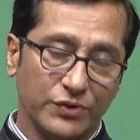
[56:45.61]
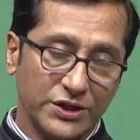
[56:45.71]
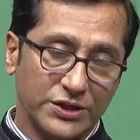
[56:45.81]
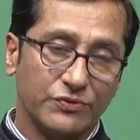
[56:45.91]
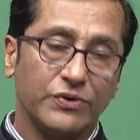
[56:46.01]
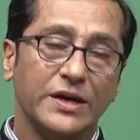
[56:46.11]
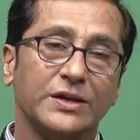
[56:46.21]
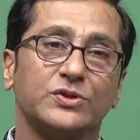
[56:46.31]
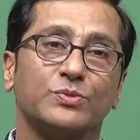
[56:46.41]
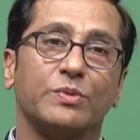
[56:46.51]
we
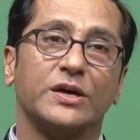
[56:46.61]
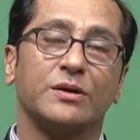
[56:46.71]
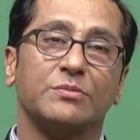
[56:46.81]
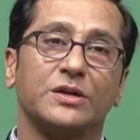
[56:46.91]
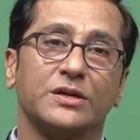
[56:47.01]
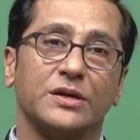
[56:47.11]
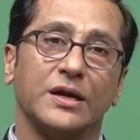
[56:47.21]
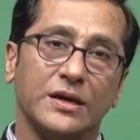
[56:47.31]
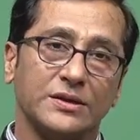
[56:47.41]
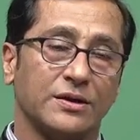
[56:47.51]
define those
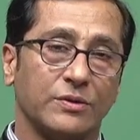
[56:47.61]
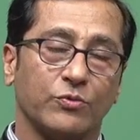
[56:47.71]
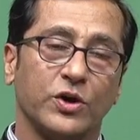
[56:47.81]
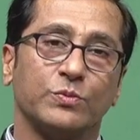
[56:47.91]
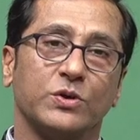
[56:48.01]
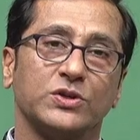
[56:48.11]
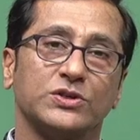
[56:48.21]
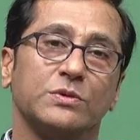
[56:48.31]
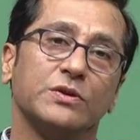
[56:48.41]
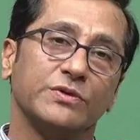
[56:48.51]
parameter and then quite
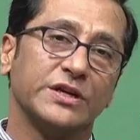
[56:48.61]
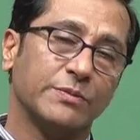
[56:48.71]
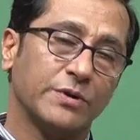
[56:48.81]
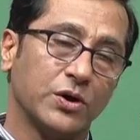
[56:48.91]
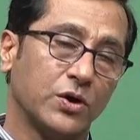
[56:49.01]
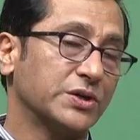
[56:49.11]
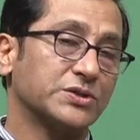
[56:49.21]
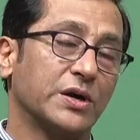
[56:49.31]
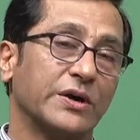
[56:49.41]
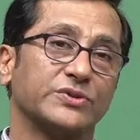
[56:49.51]
possible we keep a
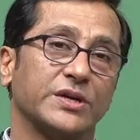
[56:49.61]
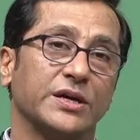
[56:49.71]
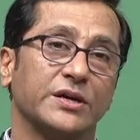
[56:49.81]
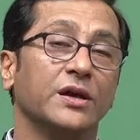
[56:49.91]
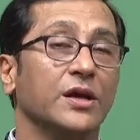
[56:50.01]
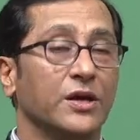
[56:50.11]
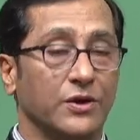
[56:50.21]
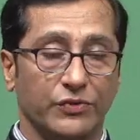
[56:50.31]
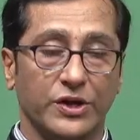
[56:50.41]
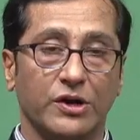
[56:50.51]
cost outside
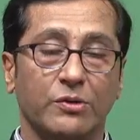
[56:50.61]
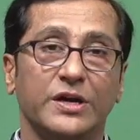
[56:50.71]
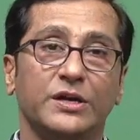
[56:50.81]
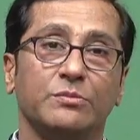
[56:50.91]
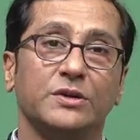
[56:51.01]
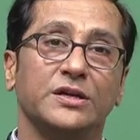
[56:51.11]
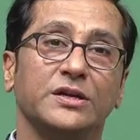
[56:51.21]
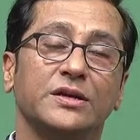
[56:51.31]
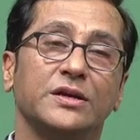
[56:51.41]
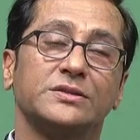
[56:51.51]
if we have many
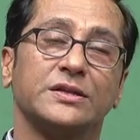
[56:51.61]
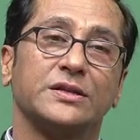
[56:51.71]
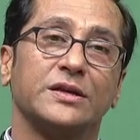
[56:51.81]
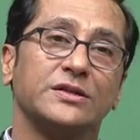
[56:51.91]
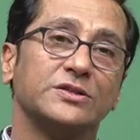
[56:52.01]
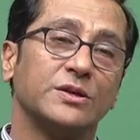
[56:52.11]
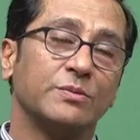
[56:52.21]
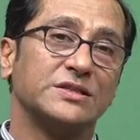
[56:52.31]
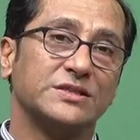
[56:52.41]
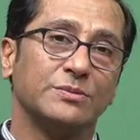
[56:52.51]
materials and a
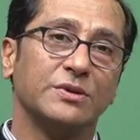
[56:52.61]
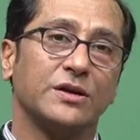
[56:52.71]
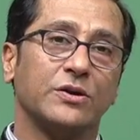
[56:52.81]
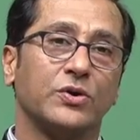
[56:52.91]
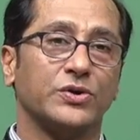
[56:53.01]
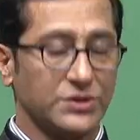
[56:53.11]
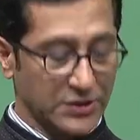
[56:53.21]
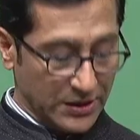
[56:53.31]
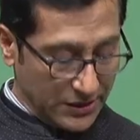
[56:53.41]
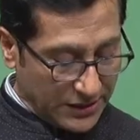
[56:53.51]
reasonably similar
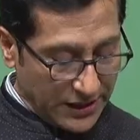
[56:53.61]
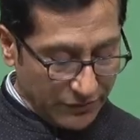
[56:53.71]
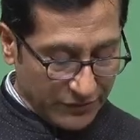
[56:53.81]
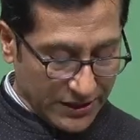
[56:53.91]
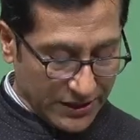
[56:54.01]
cost, then